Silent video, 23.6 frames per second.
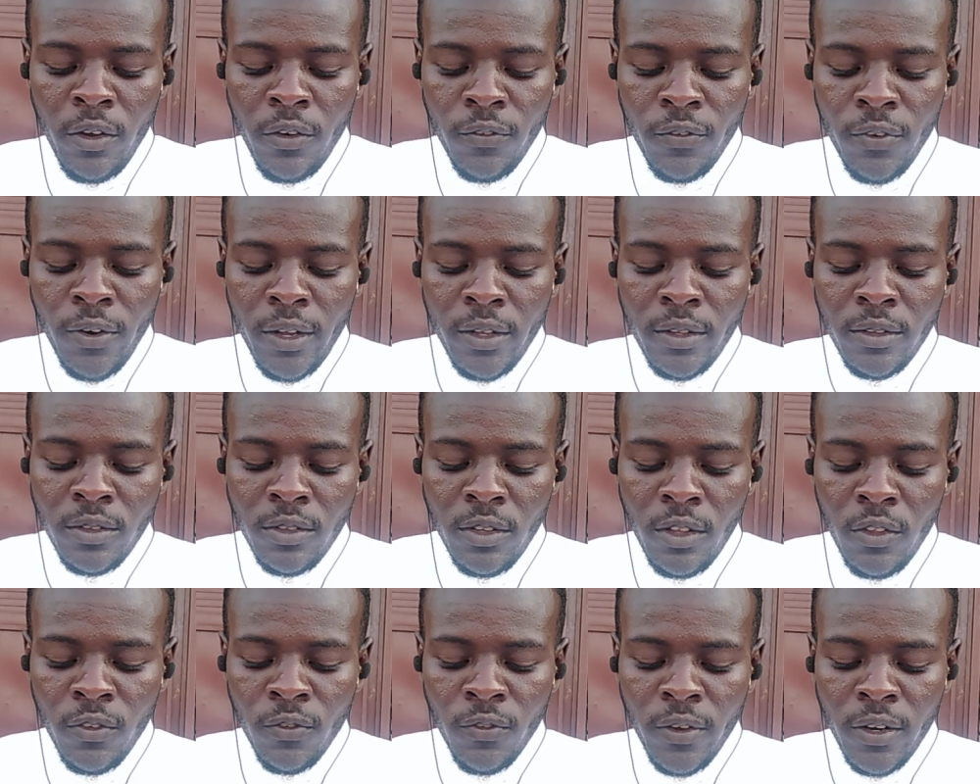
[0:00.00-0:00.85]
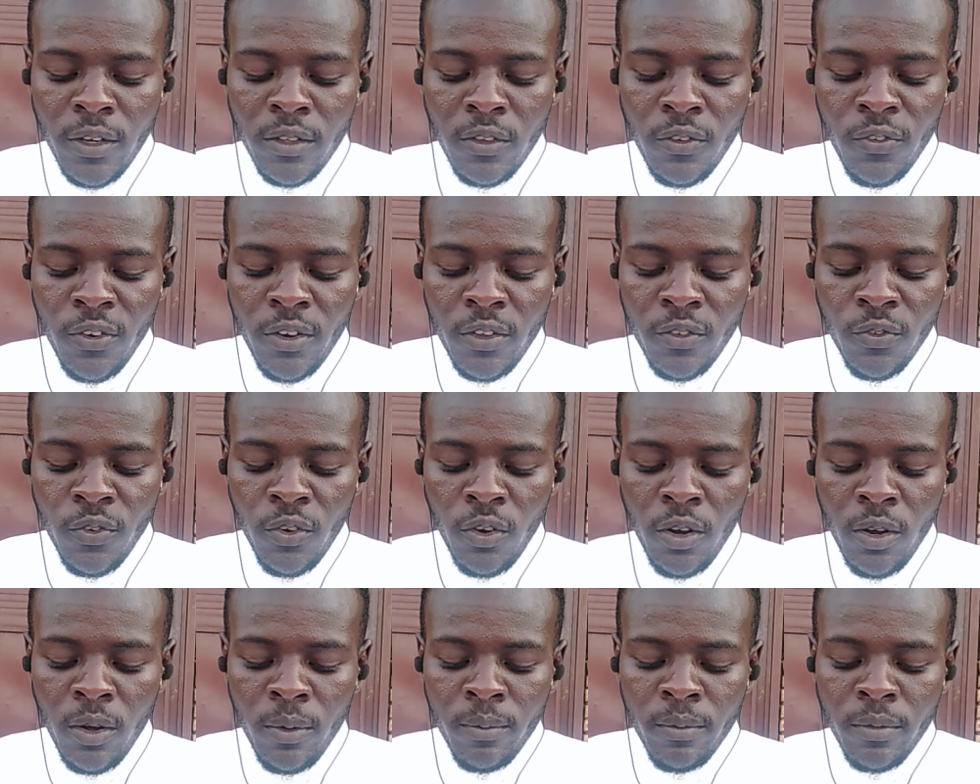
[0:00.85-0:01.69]
friends is very different
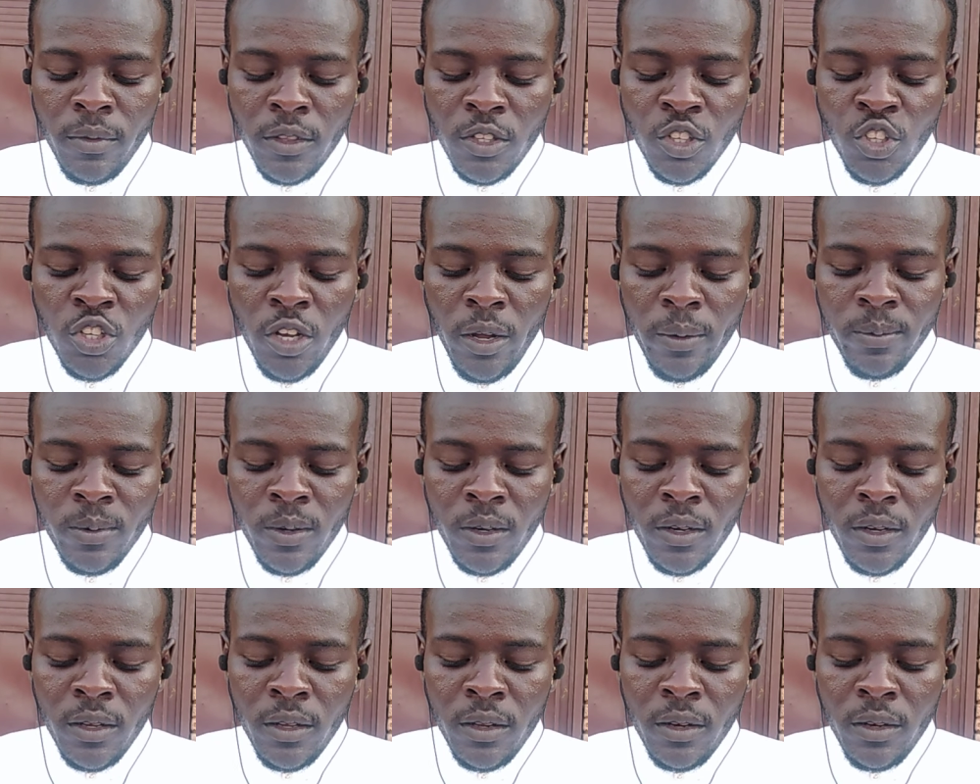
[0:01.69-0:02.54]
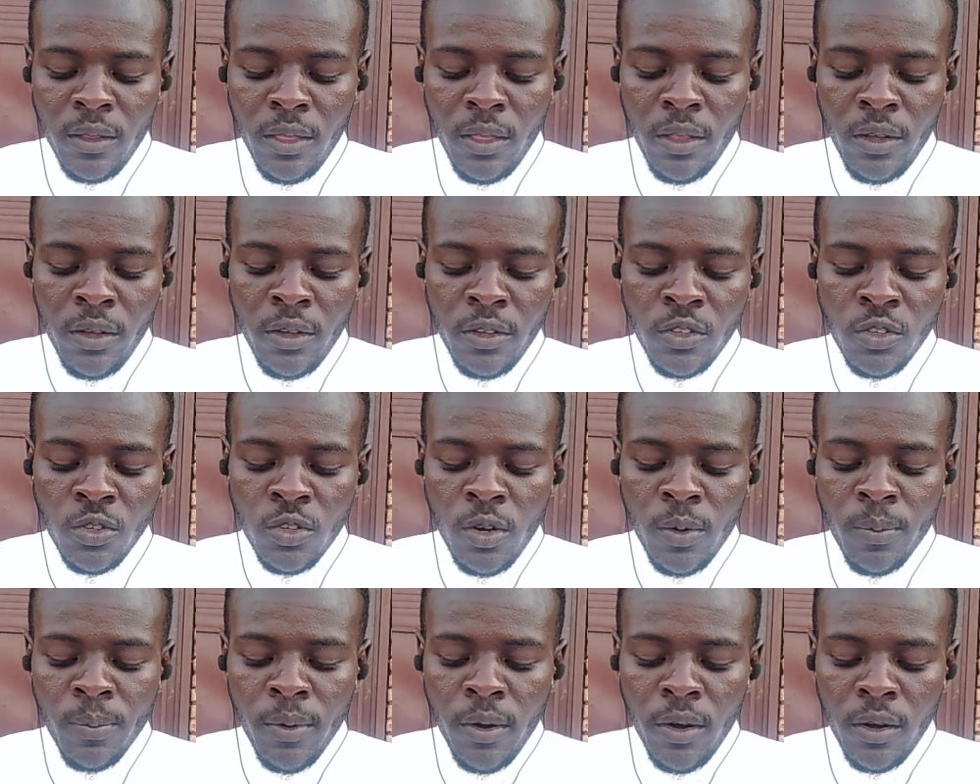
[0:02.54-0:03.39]
from chapter in the history
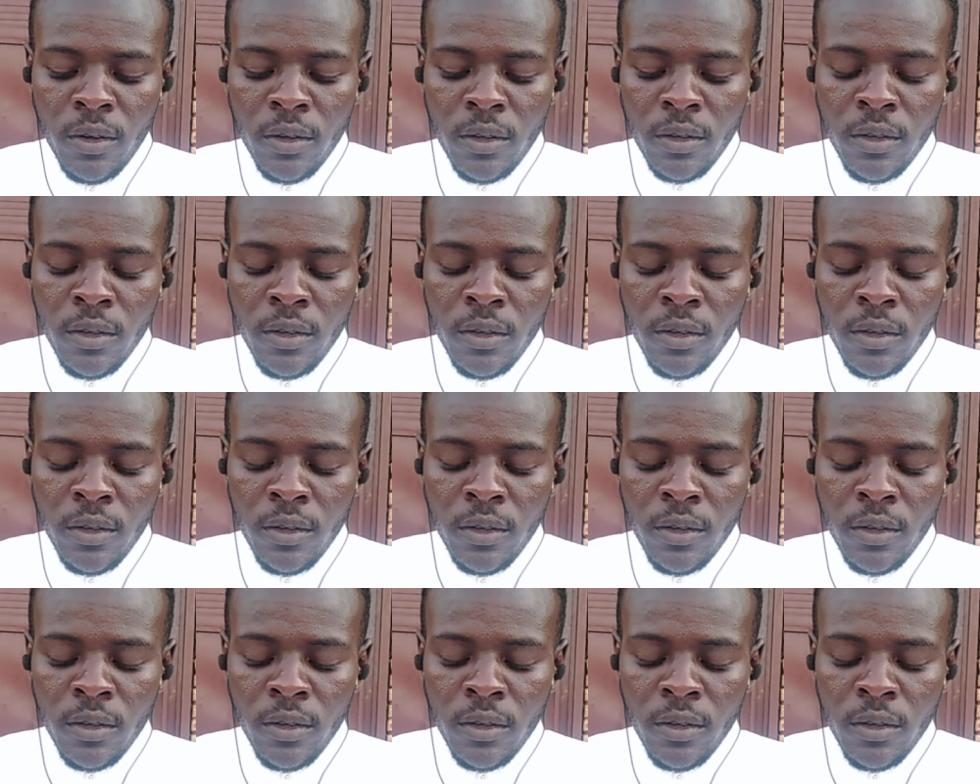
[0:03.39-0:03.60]
book.